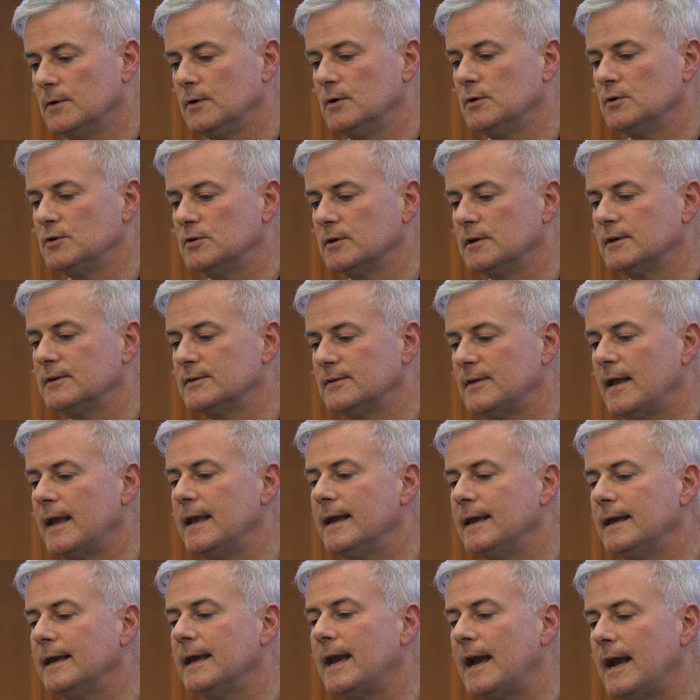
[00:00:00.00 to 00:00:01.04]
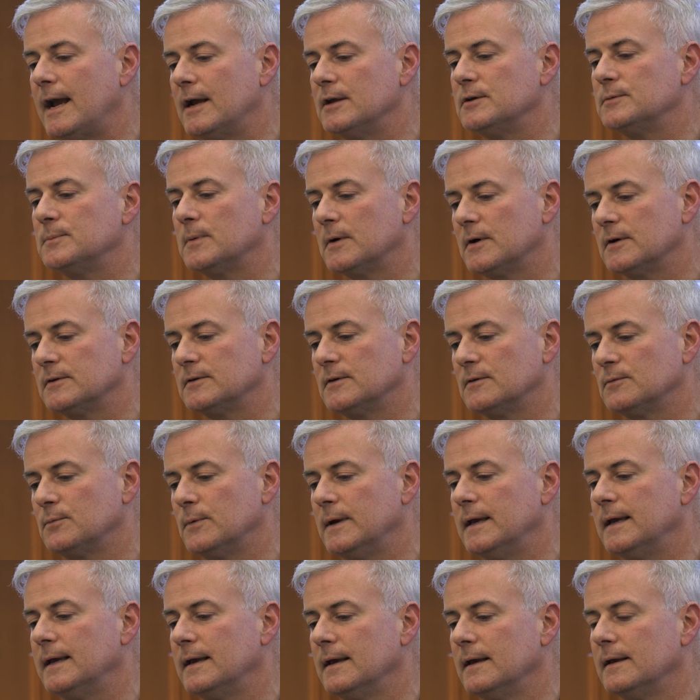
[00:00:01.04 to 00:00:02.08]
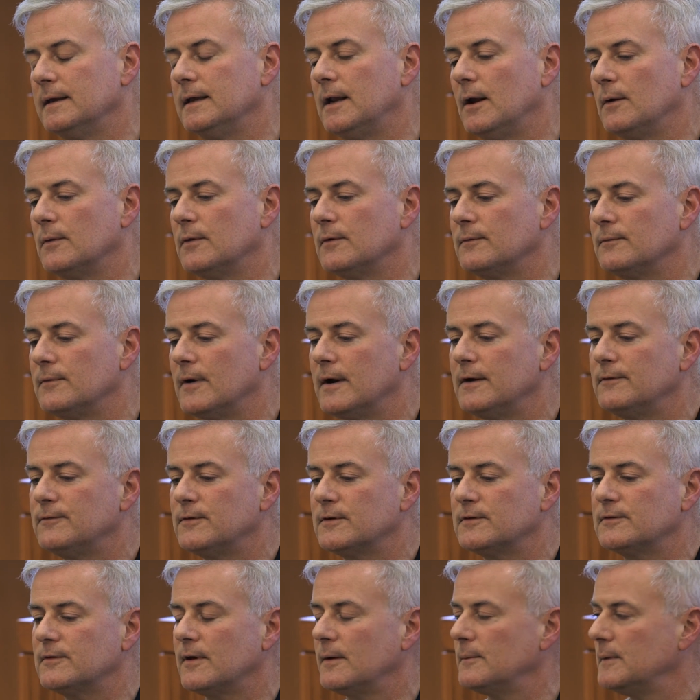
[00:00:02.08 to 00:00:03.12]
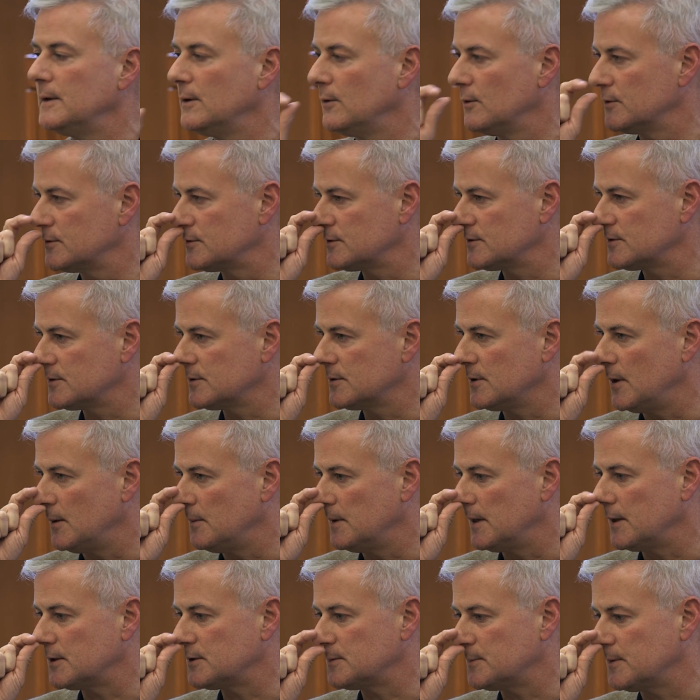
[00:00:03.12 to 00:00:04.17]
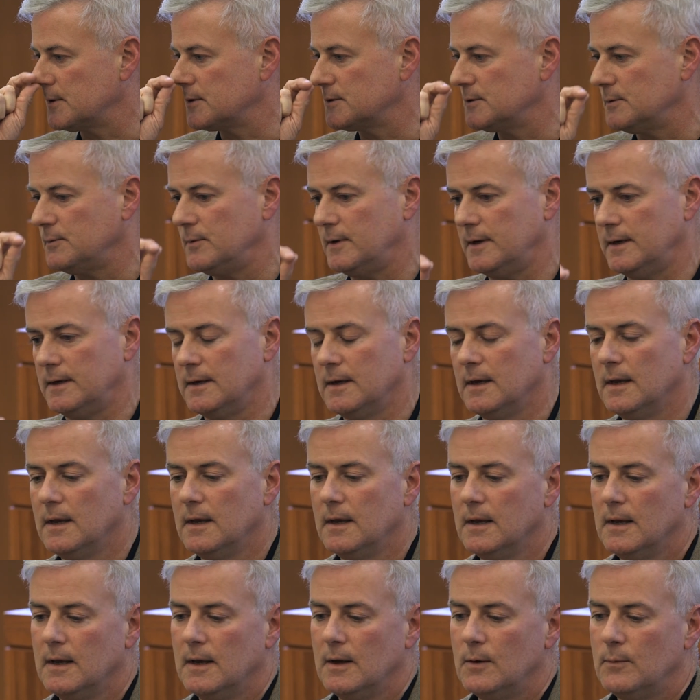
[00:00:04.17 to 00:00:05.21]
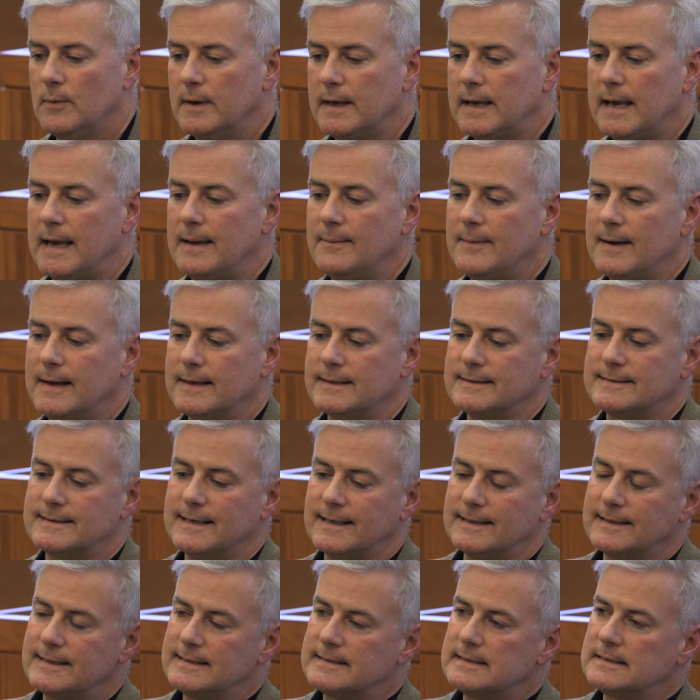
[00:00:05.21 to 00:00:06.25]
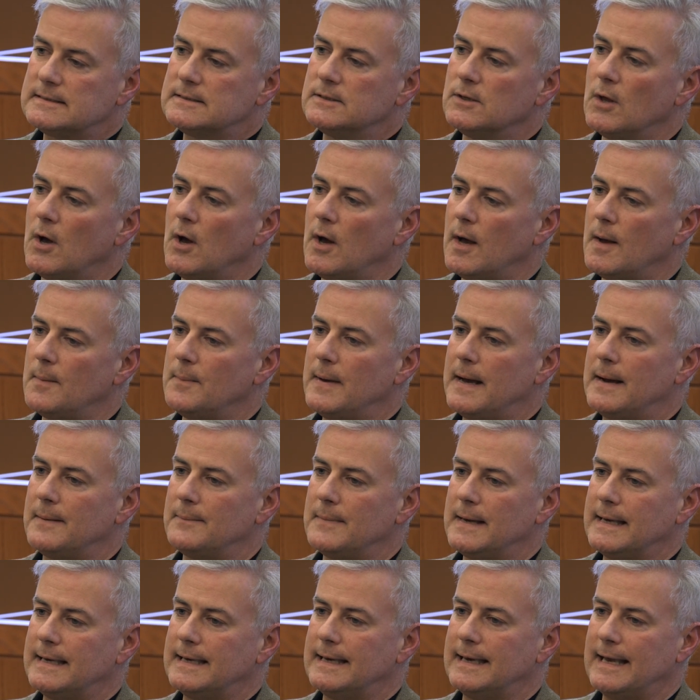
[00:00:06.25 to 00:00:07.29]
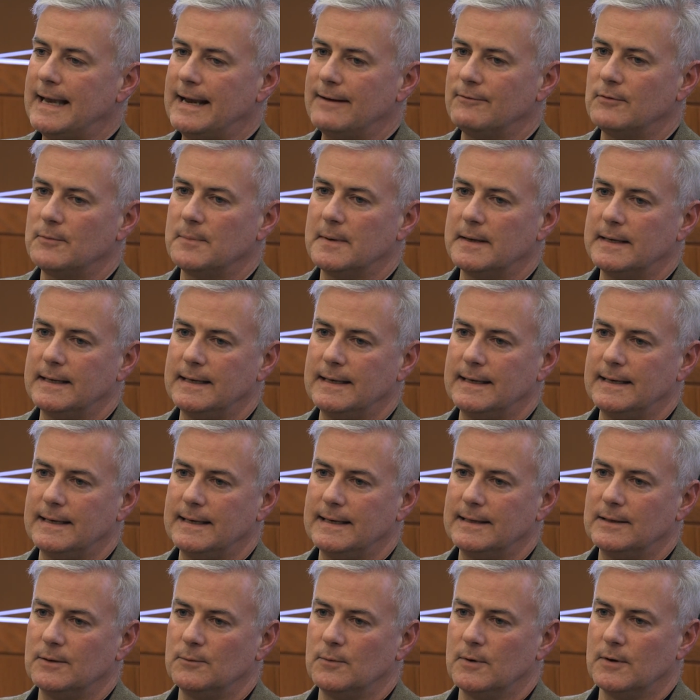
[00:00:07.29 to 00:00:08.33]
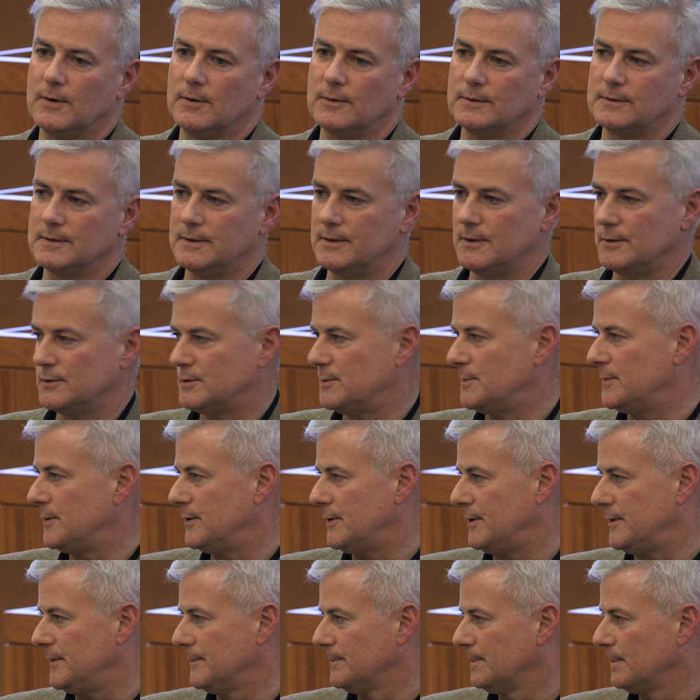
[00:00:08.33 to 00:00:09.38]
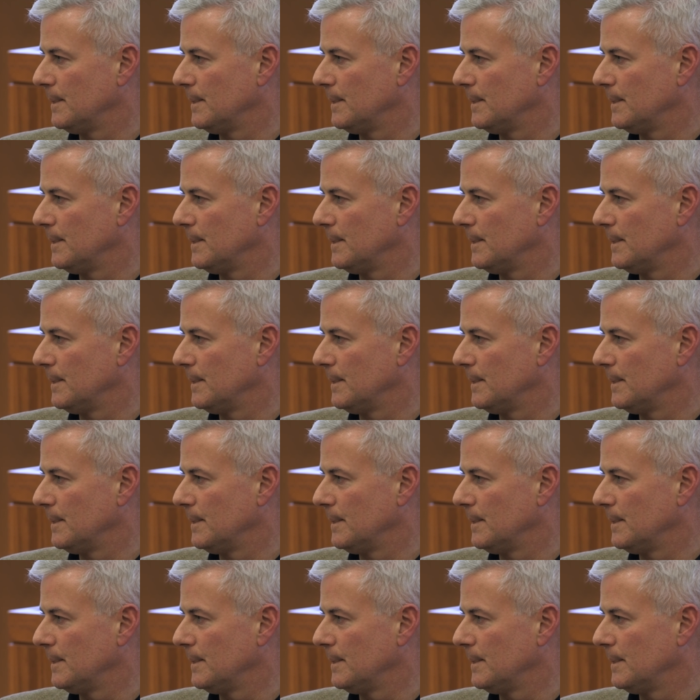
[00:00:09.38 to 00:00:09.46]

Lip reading: should stay engaged, because as the very first time we launched Global Entrepreneurship Week, we came out and said, this is not about making everybody in the world an entrepreneur.